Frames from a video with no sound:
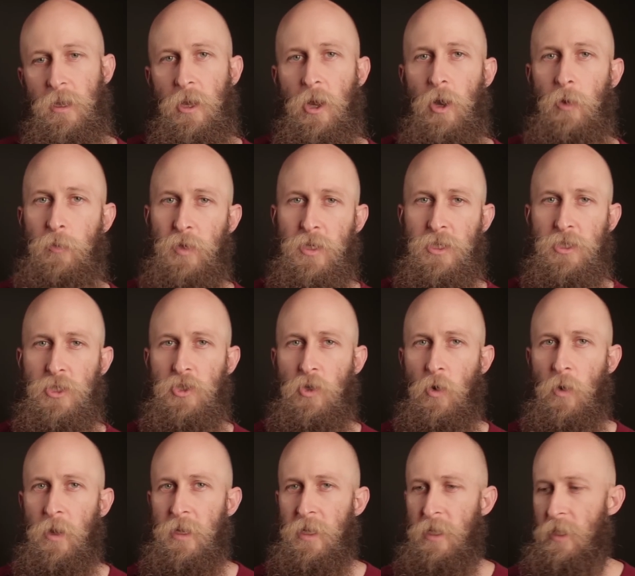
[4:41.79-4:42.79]
Hope you
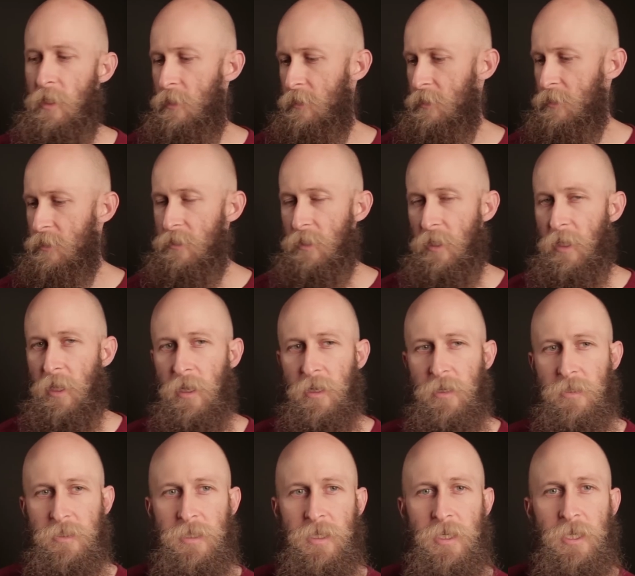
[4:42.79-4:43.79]
enjoyed it. This again
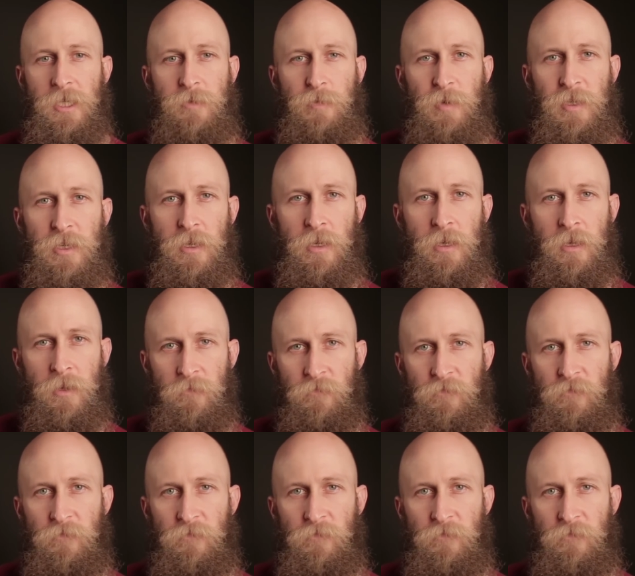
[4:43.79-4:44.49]
is the Eastman